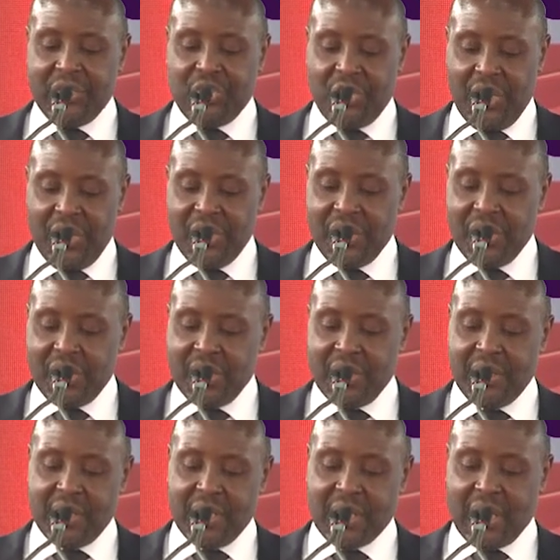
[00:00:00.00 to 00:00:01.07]
change
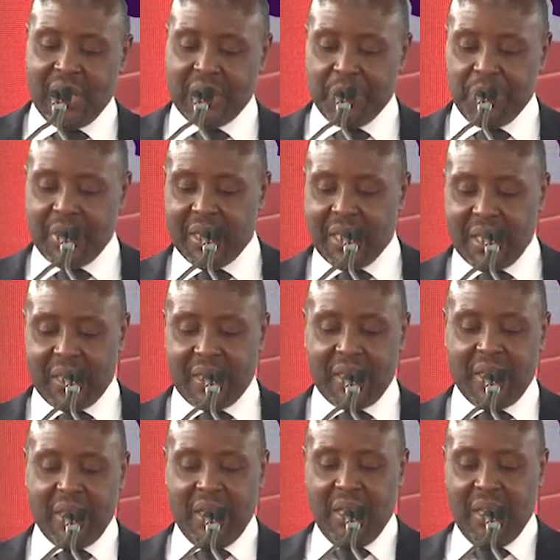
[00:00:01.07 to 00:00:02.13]
that catapulted
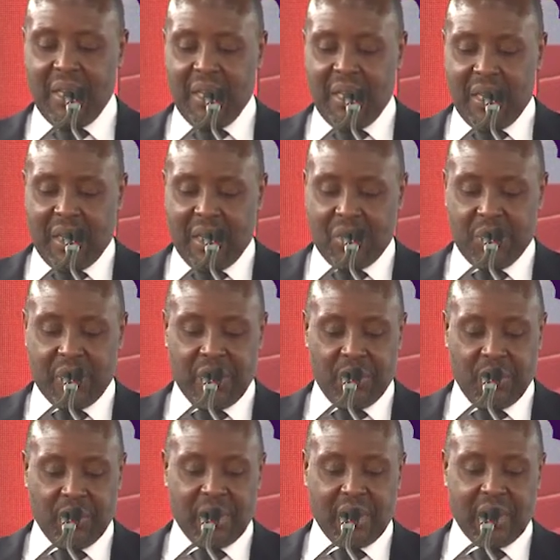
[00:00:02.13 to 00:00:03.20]
us to the
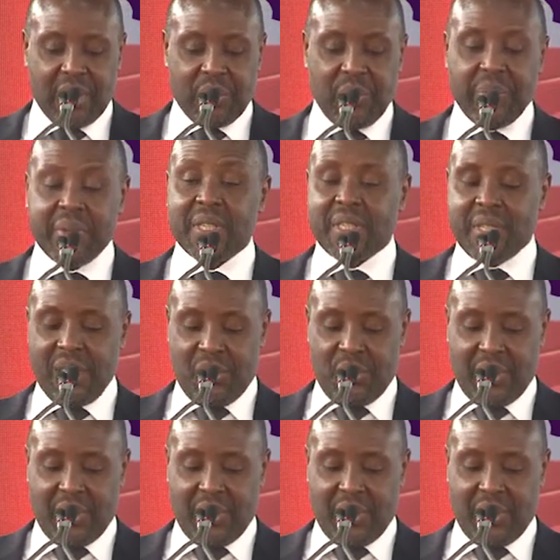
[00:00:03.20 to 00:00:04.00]
growth that we're witnessing